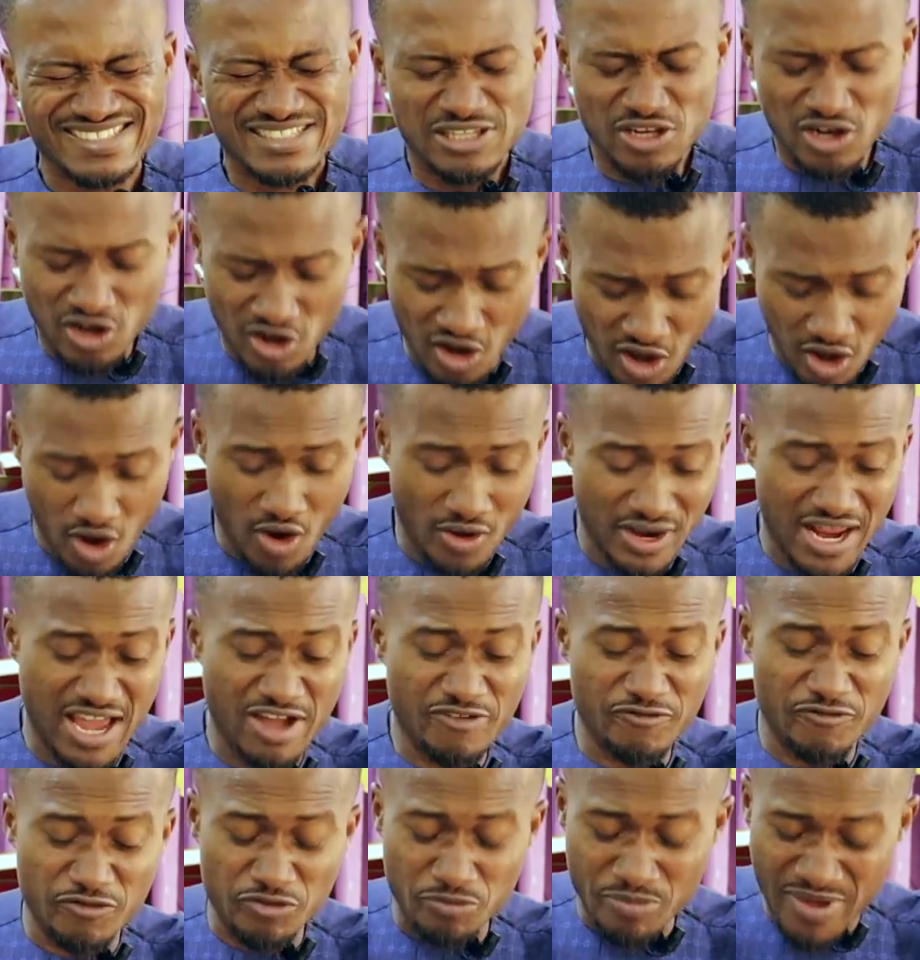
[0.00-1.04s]
Lord,
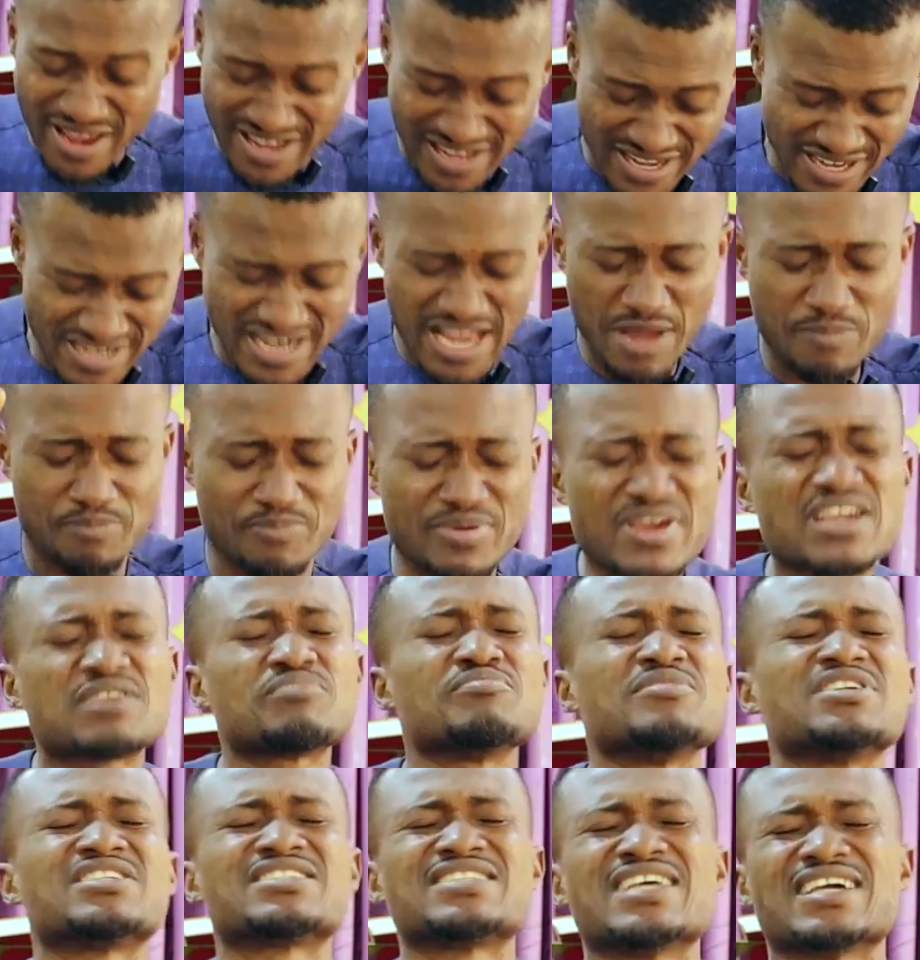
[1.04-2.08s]
I was making a big
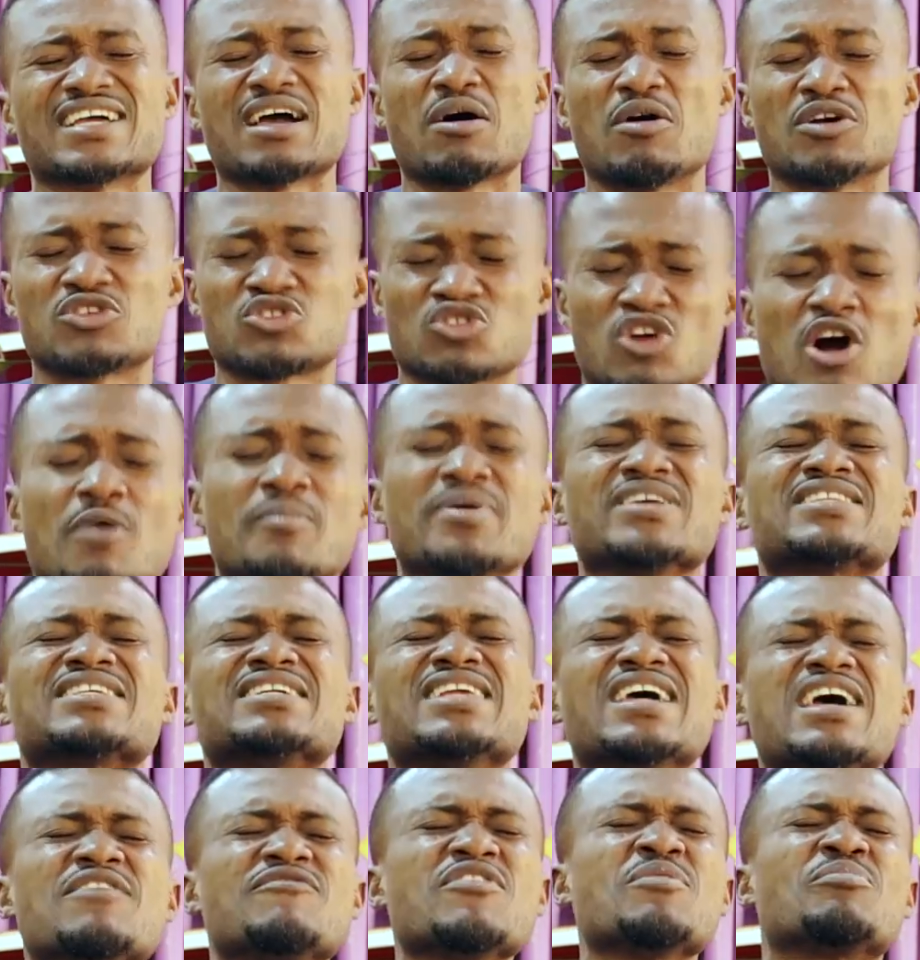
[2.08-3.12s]
mistake. I was
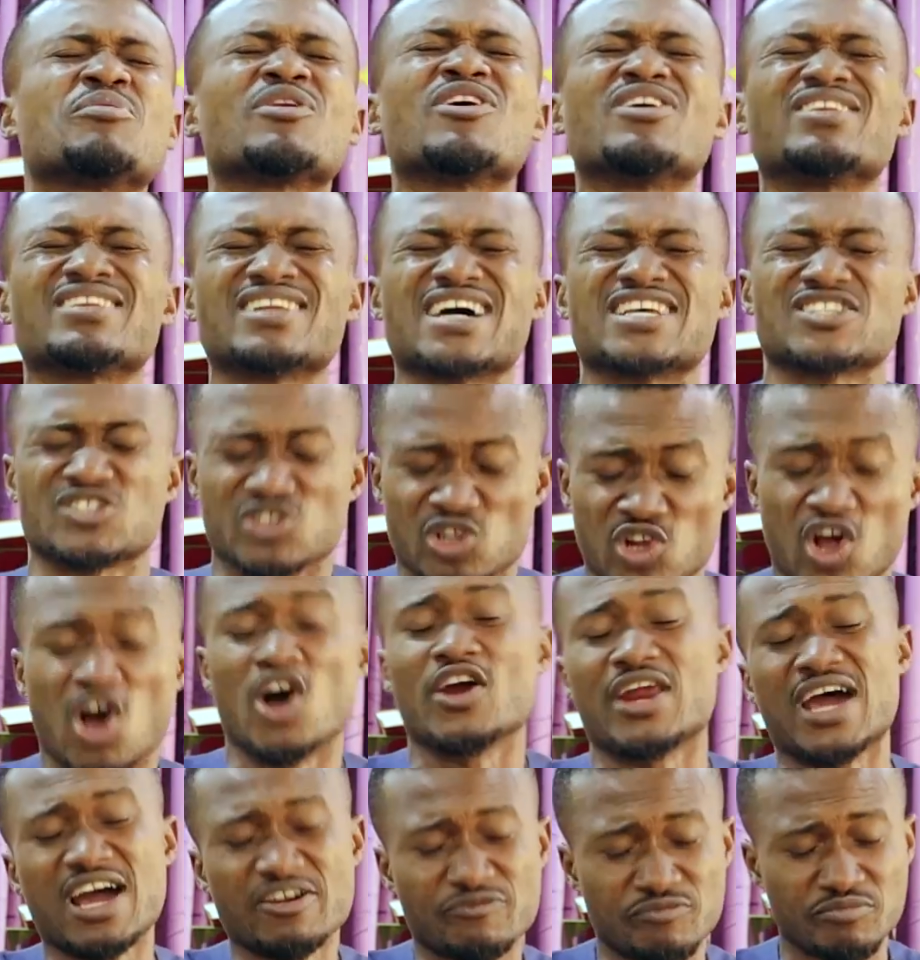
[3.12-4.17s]
committing heavy blunders.
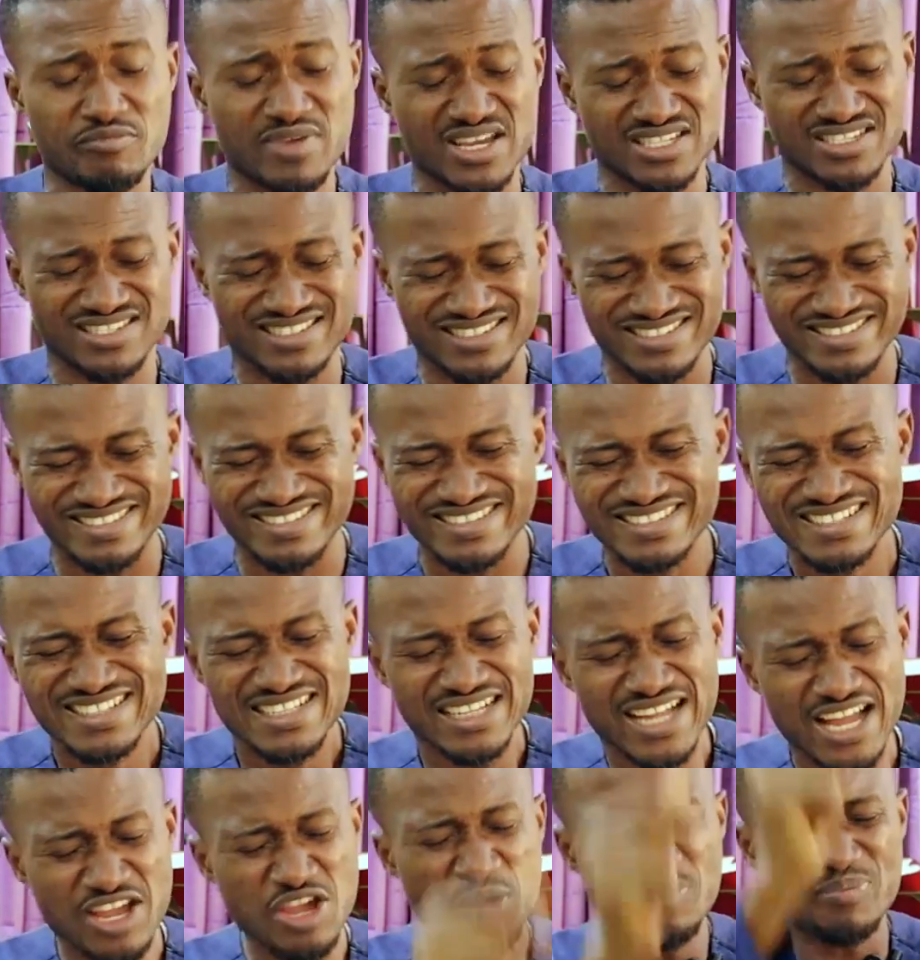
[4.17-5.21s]
Lord, have mercy.
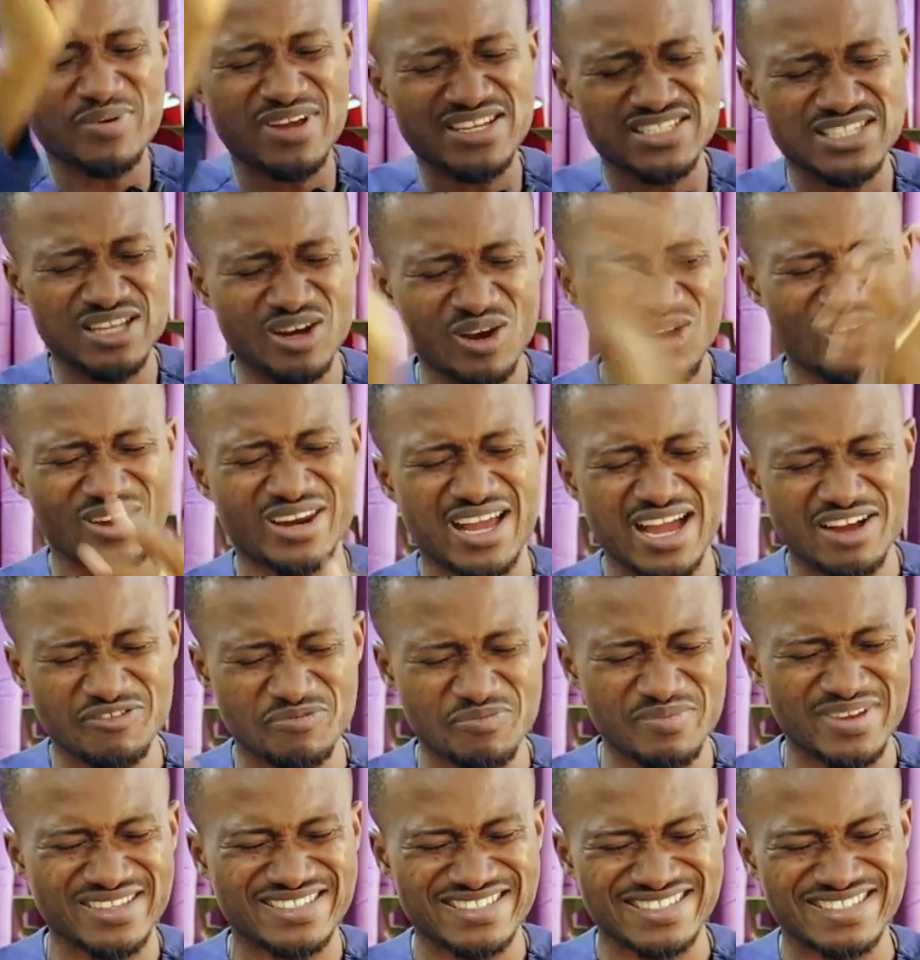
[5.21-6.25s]
Can you pray? Say, Lord, have
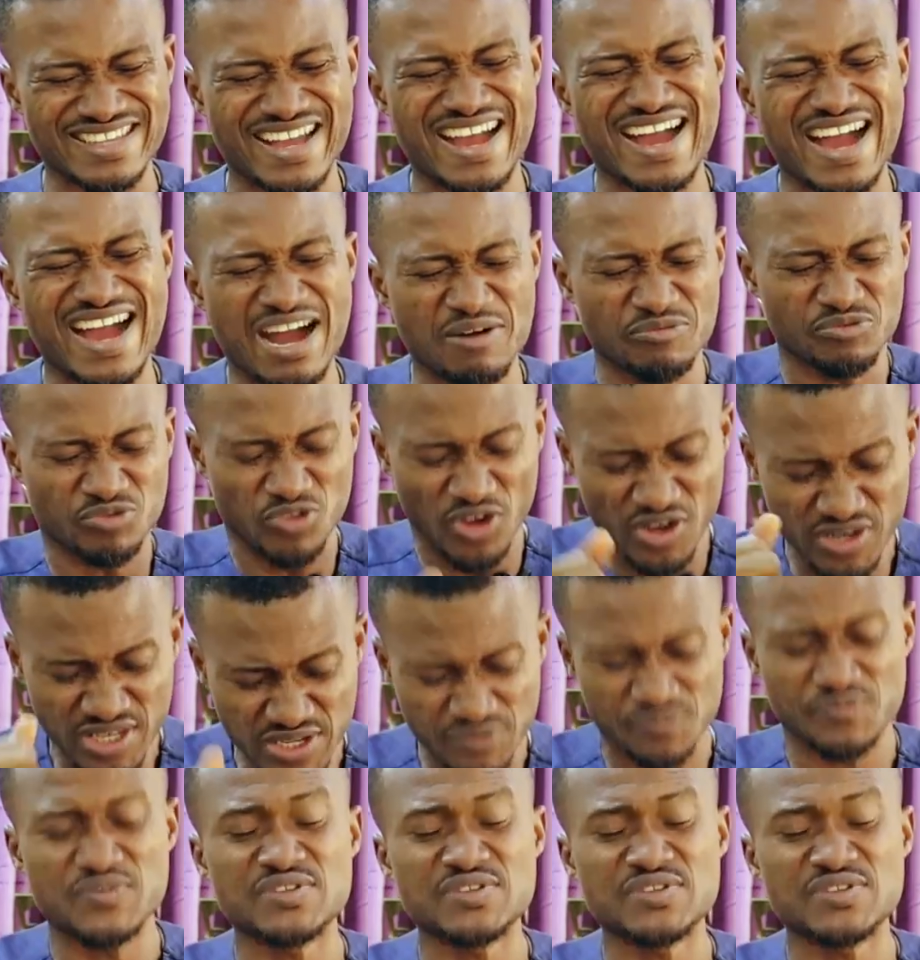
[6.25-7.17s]
mercy. I have done the